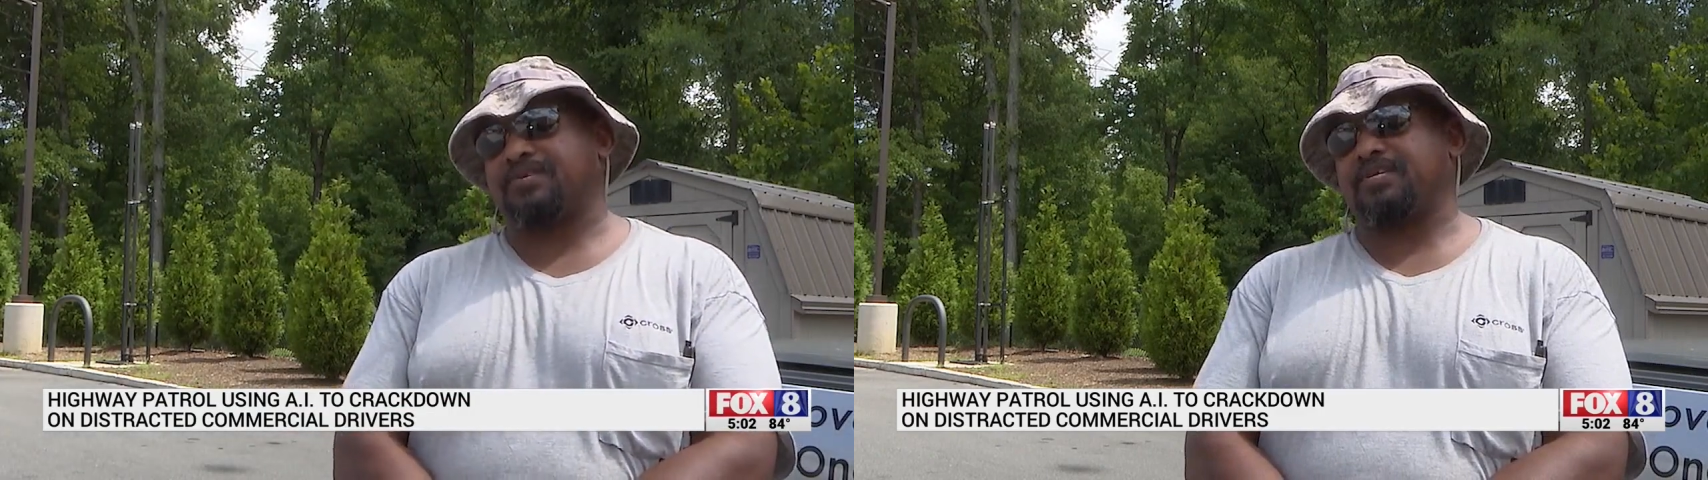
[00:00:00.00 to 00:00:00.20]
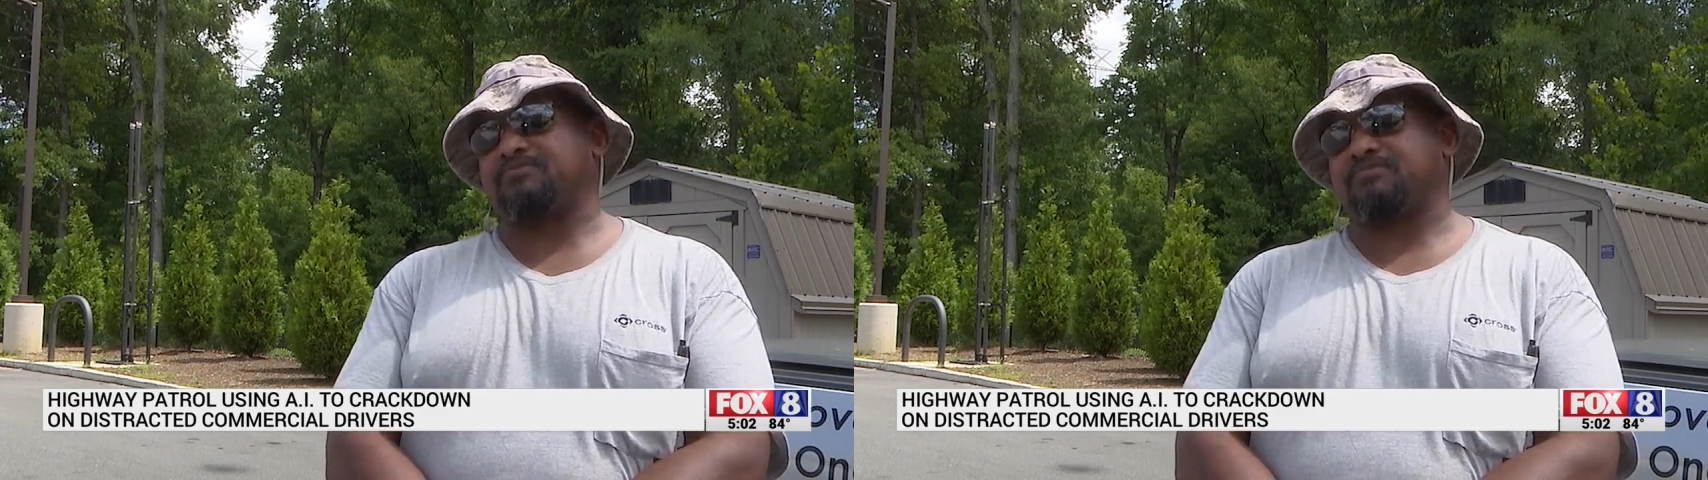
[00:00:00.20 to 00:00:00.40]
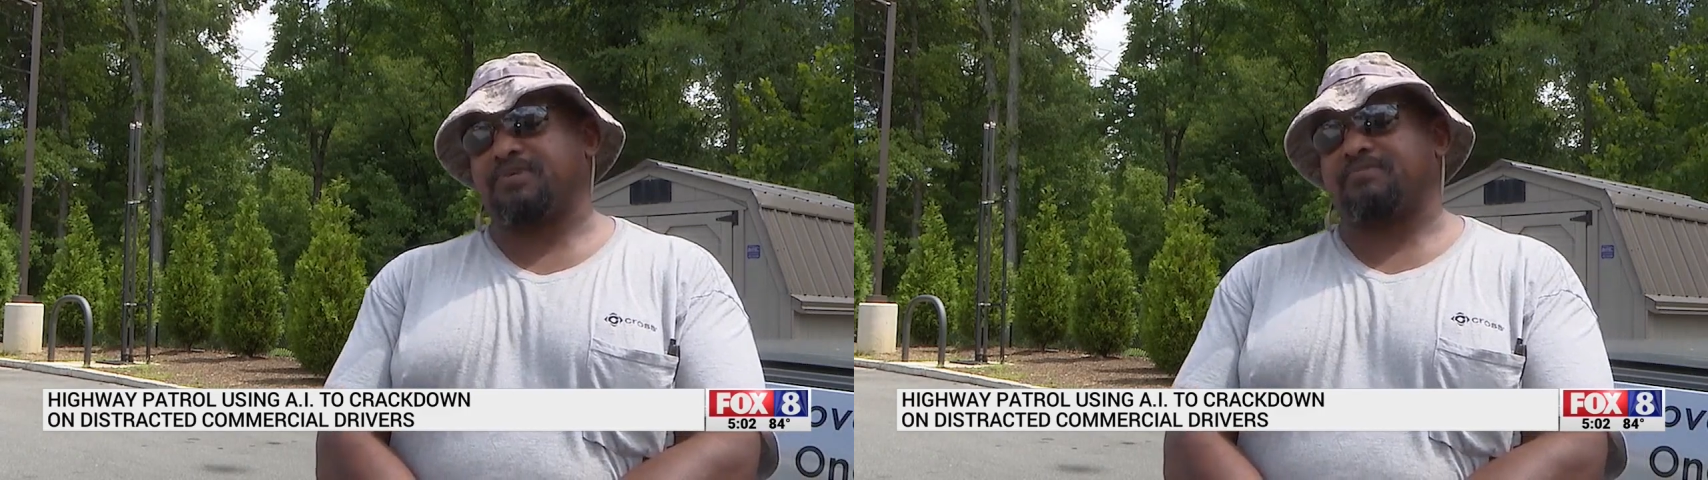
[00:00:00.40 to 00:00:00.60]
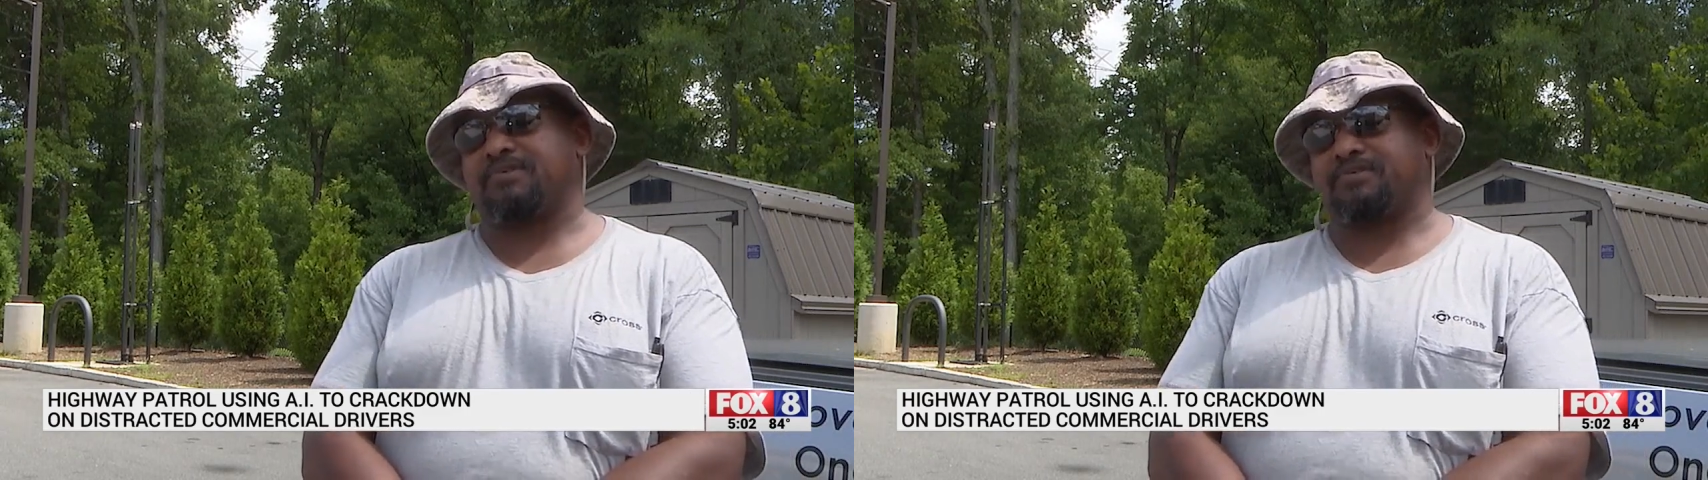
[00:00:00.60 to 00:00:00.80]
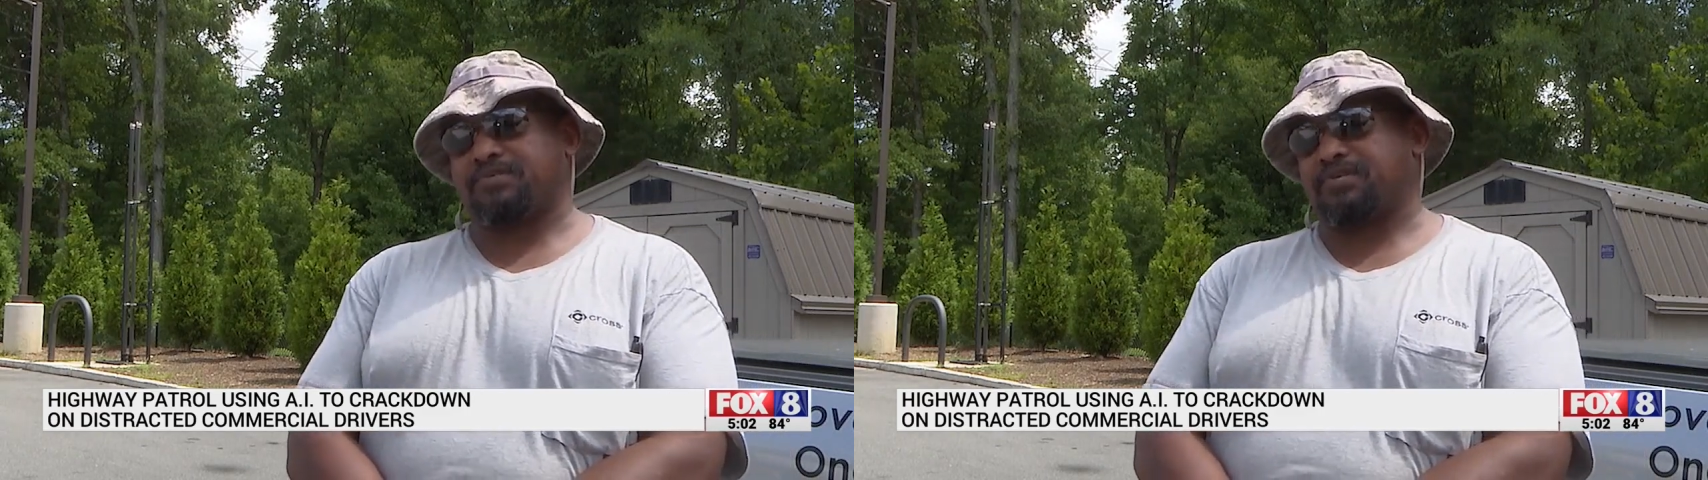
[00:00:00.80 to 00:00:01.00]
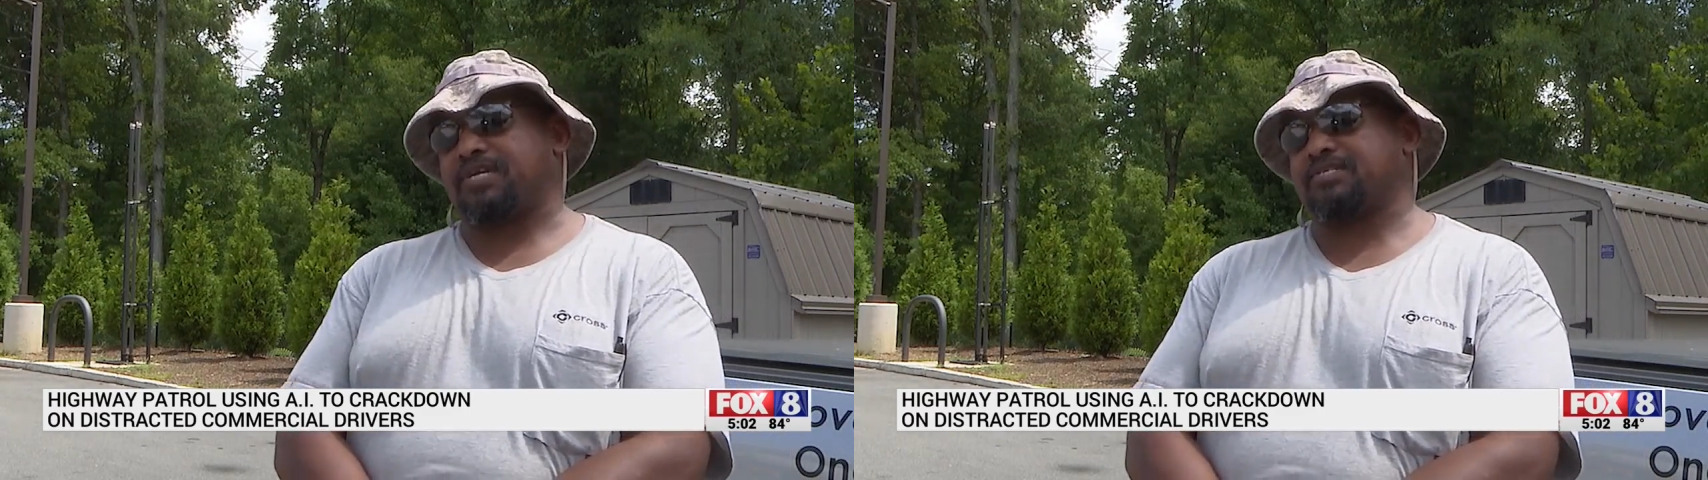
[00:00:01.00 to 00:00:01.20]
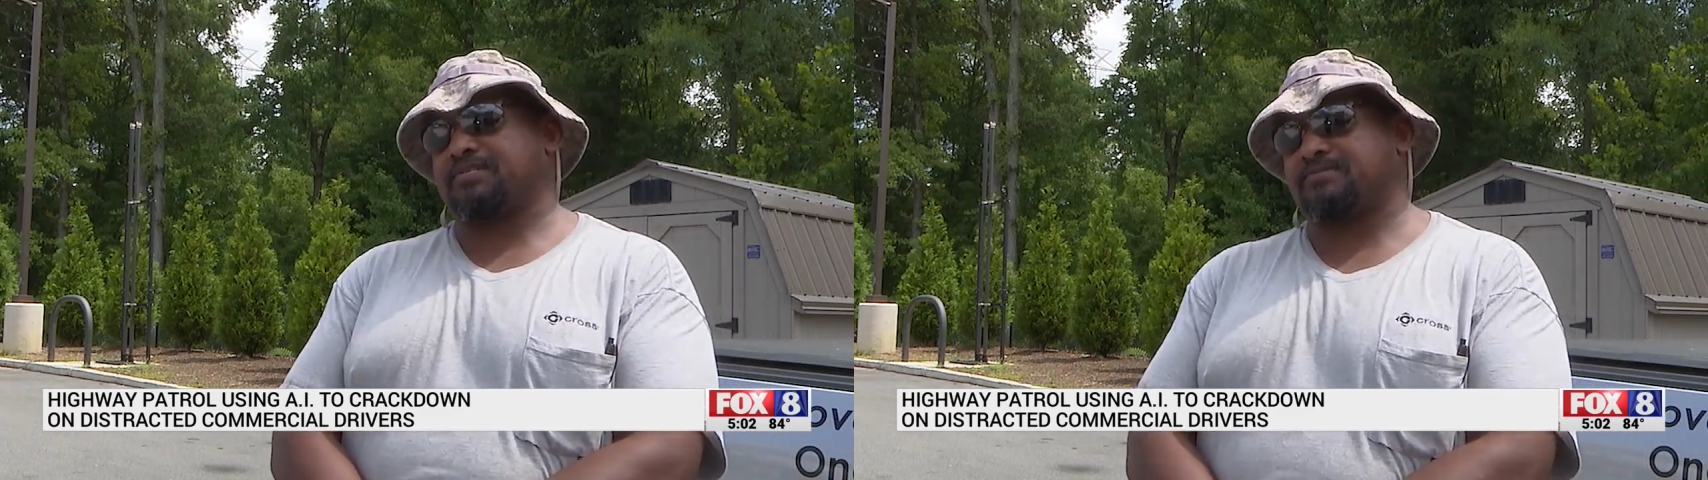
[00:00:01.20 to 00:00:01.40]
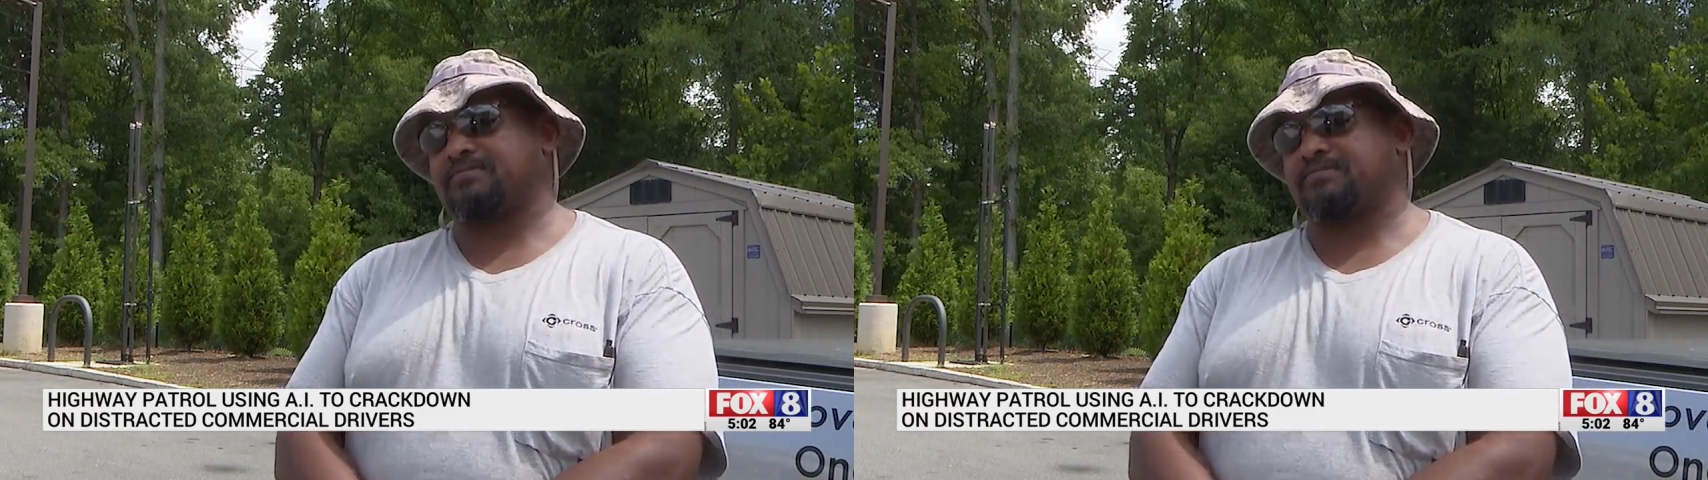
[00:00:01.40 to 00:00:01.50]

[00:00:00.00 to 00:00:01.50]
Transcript: things when people are distracted.